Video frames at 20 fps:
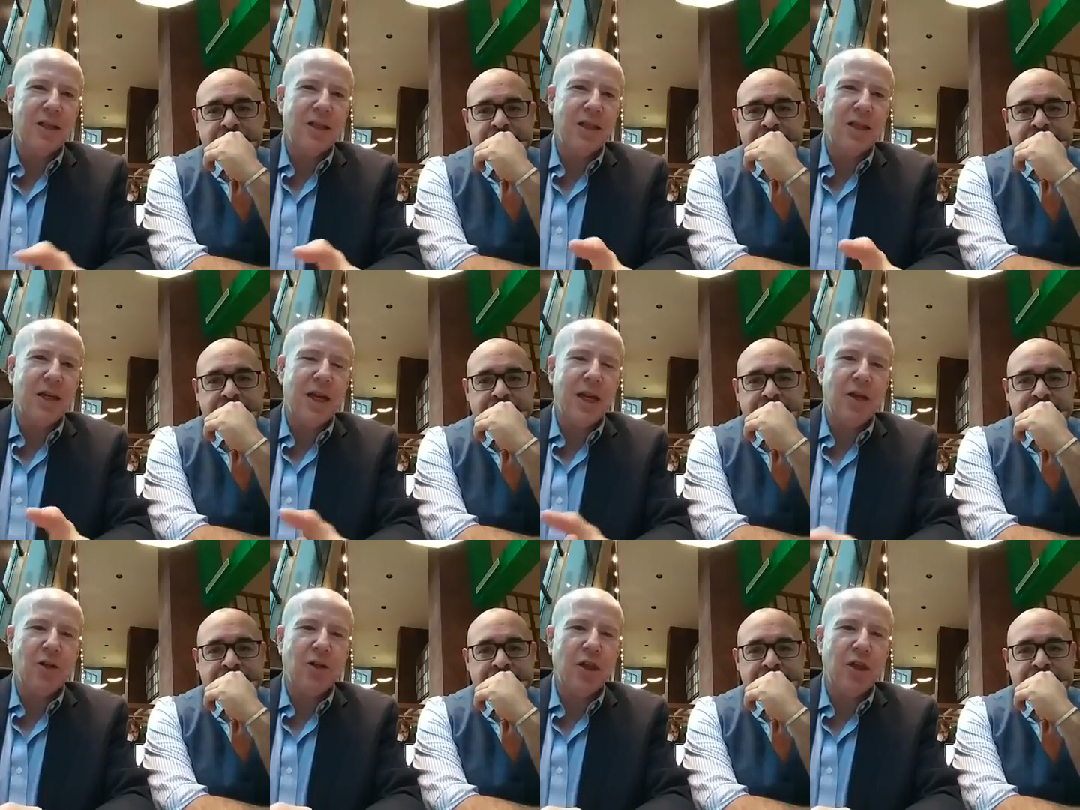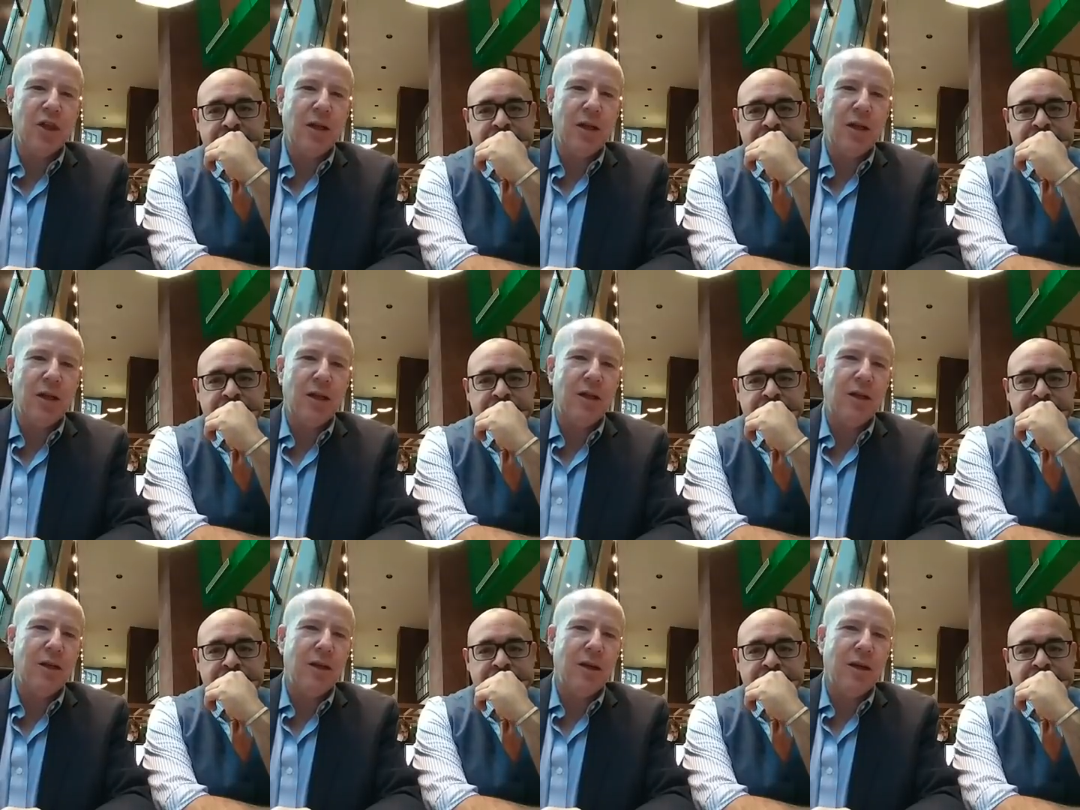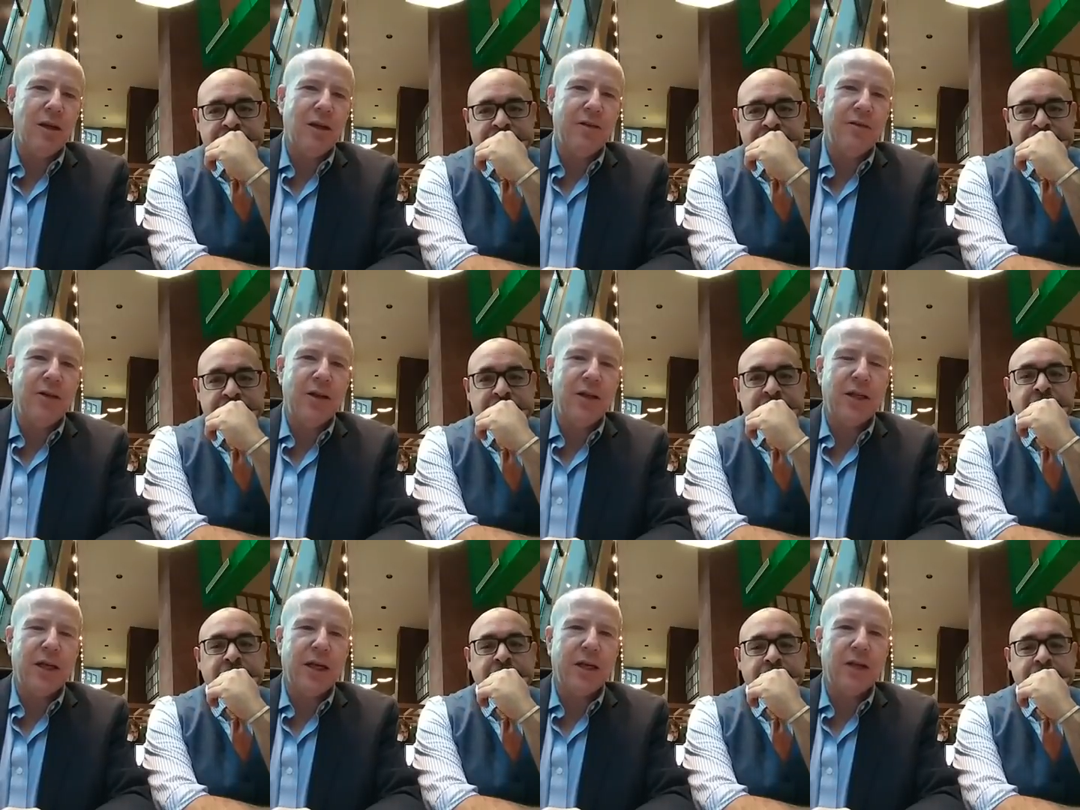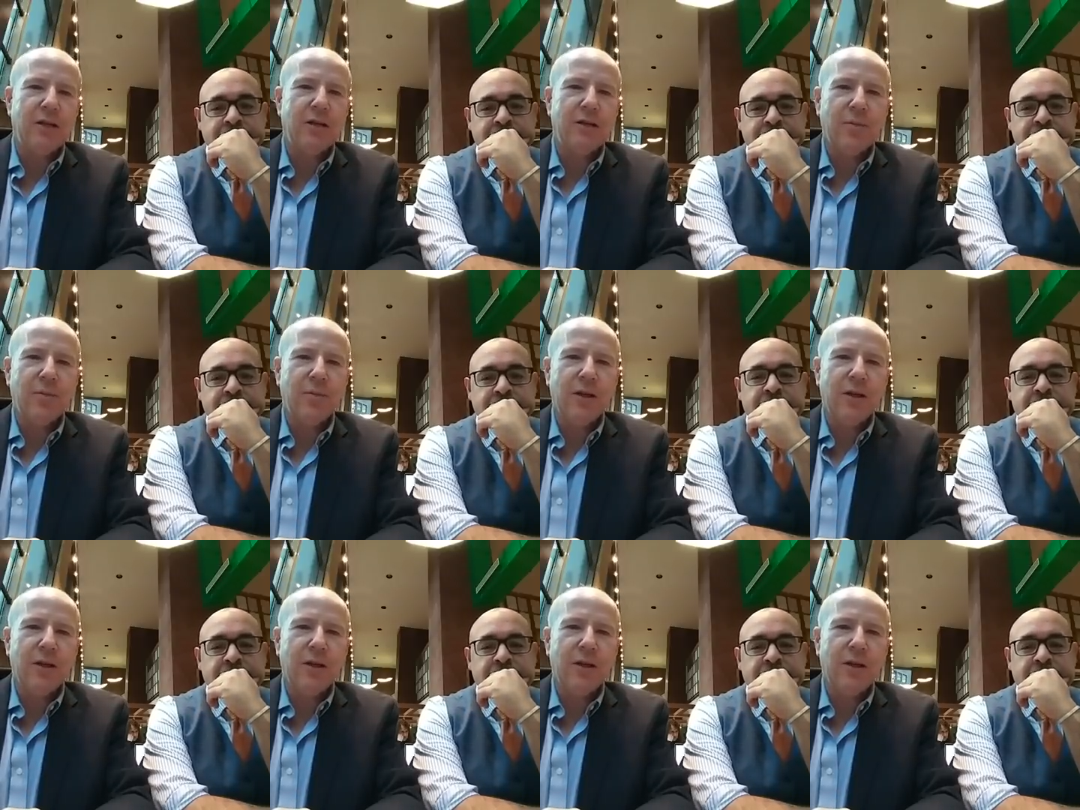Speaker 1: this is an L G uh, V ten.